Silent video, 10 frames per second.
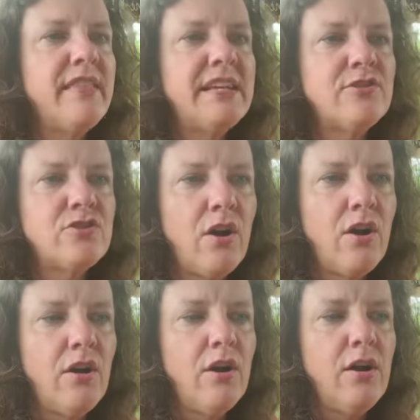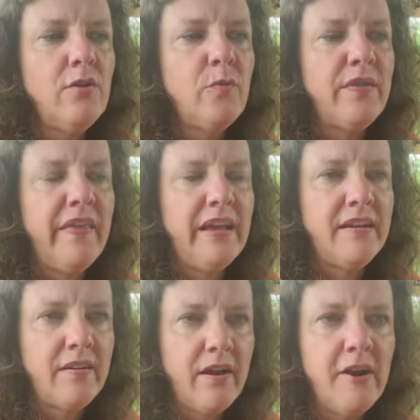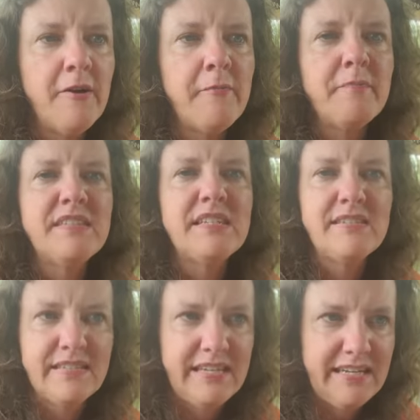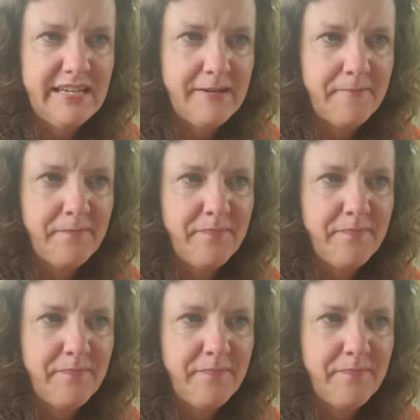they saw what they had come to see.